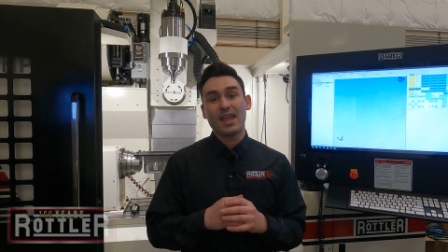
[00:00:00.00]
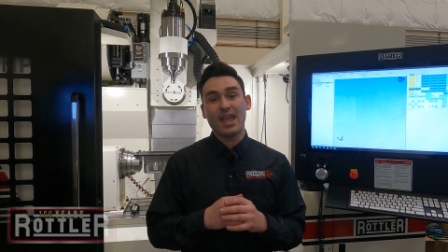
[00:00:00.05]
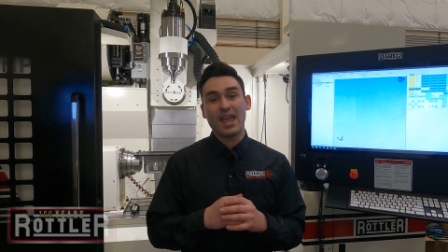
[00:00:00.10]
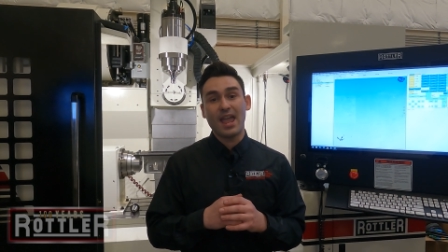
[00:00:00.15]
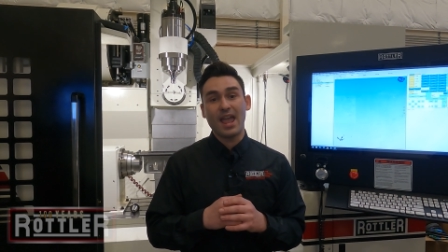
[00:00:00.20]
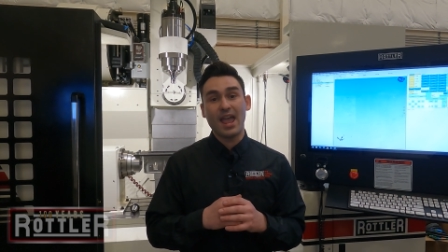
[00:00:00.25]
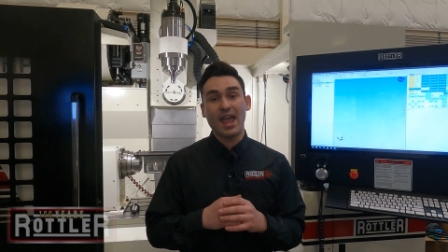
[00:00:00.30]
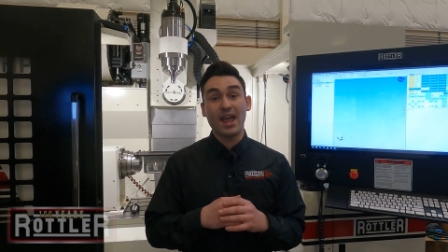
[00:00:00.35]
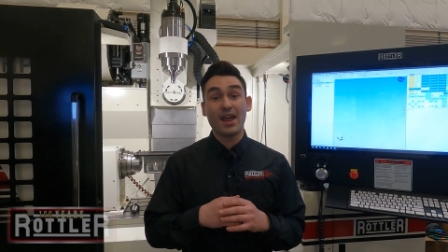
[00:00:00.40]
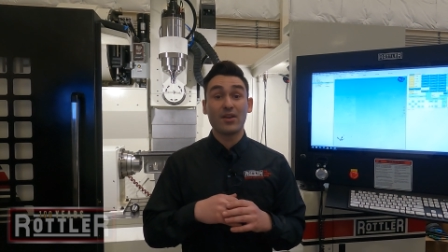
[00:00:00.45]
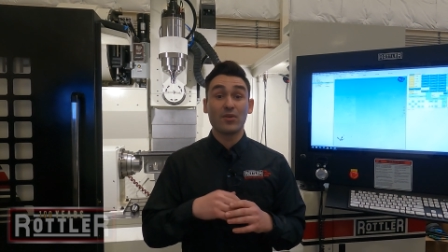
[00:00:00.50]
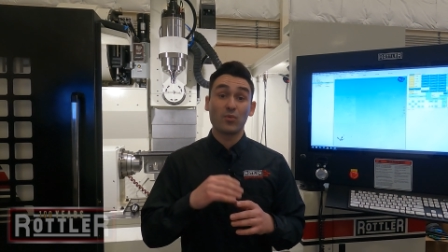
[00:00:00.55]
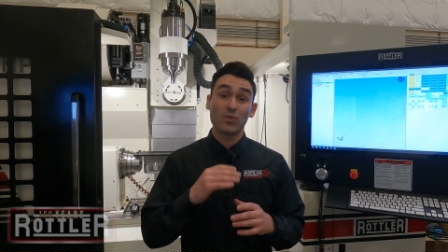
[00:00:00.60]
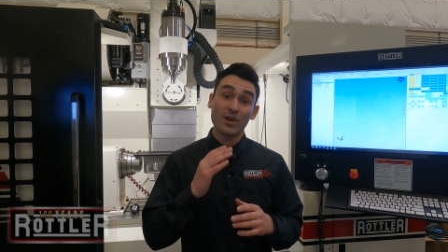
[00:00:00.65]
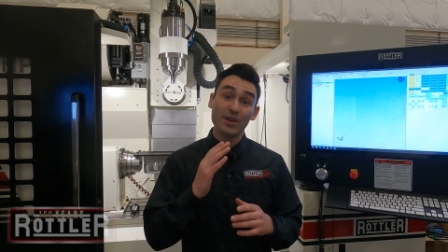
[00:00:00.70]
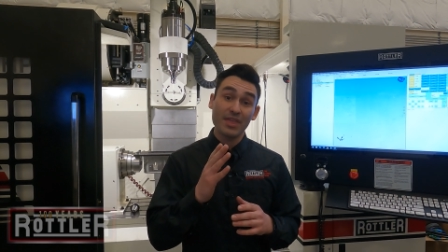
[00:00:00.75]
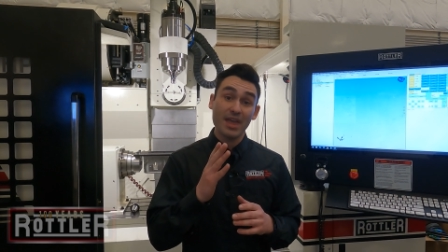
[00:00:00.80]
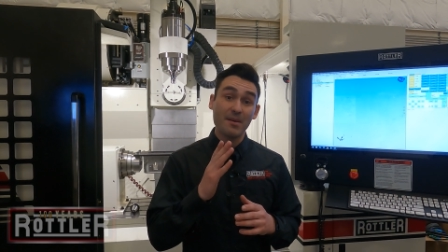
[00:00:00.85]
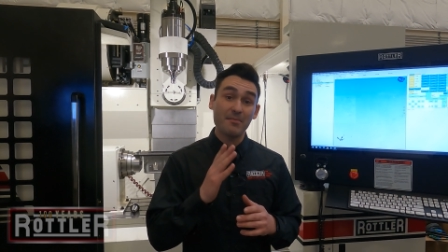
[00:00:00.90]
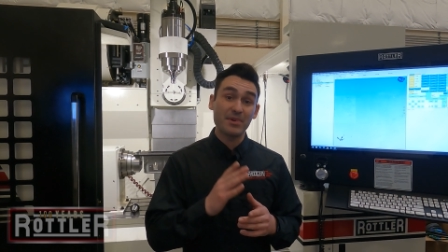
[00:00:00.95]
and
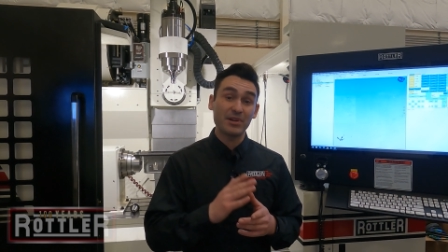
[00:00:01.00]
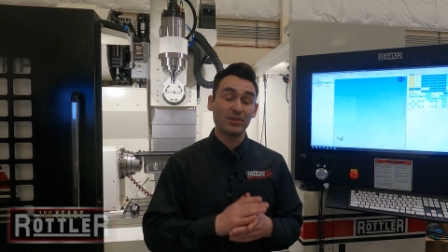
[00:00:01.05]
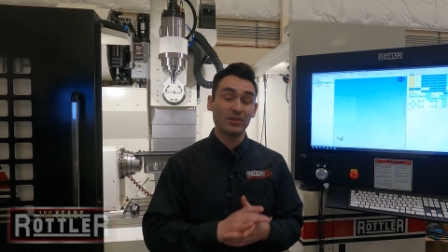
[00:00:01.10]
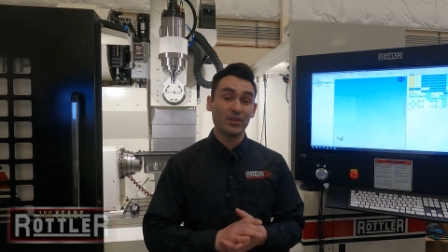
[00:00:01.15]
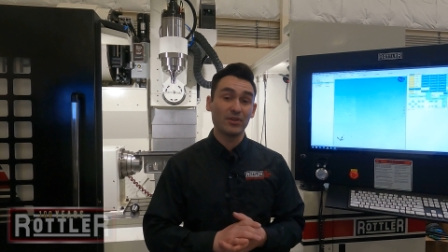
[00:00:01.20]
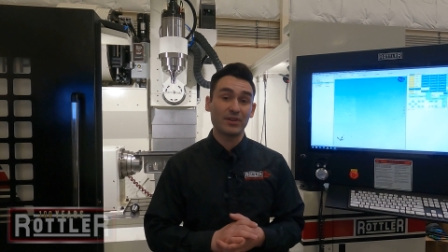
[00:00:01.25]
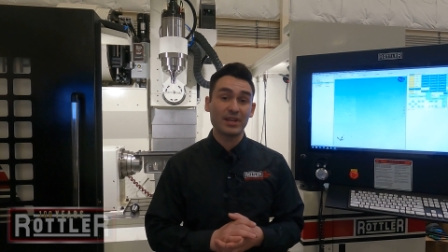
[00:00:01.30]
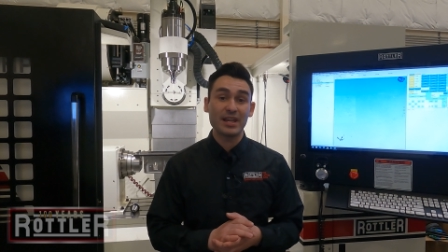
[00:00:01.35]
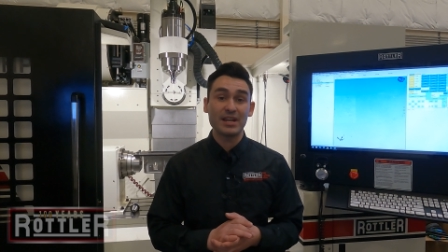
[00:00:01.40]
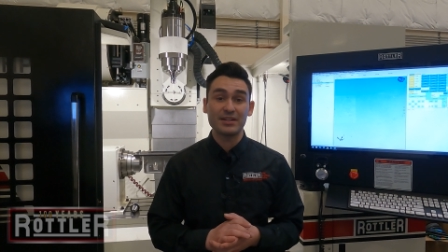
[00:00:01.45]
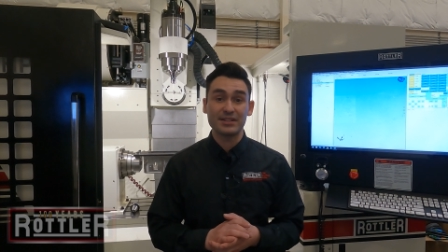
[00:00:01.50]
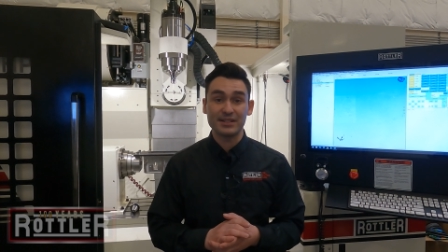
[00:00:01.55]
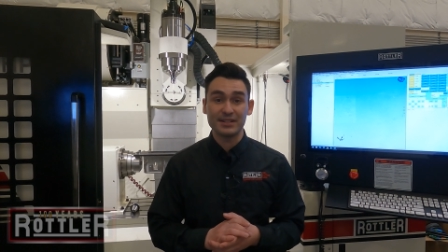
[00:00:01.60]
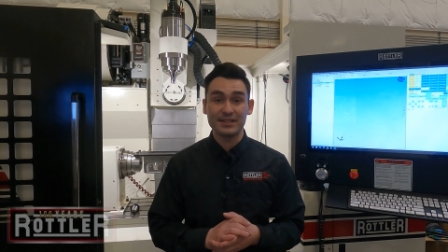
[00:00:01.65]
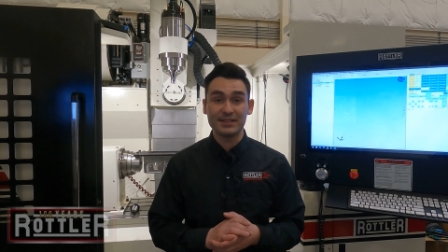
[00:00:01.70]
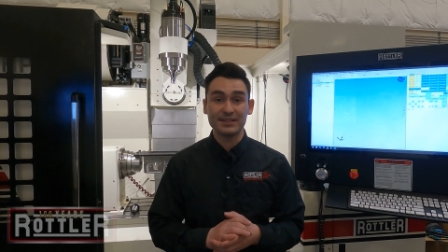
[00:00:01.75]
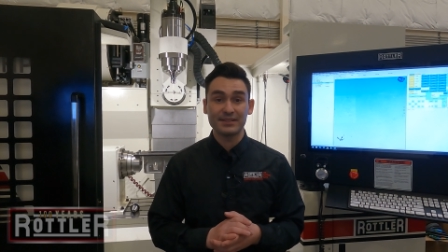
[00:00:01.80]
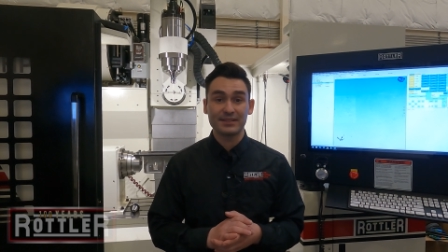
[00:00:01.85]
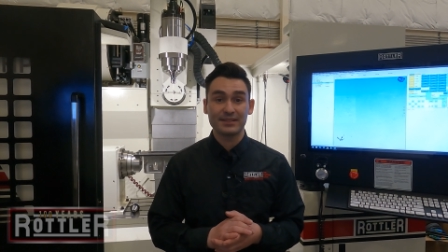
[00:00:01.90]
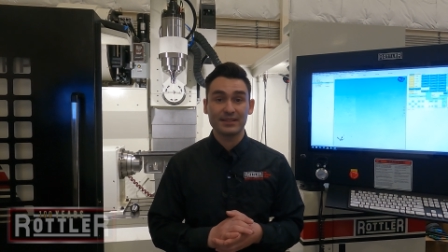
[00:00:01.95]
where that middle location
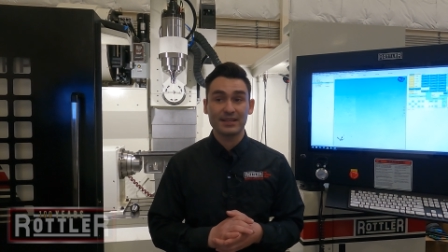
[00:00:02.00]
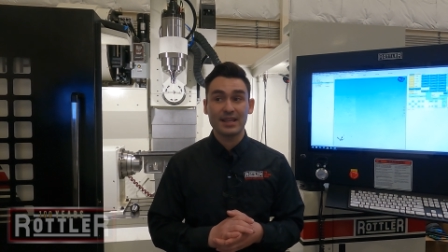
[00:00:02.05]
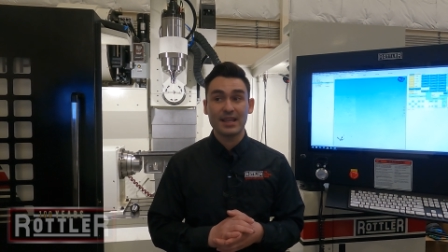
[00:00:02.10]
is.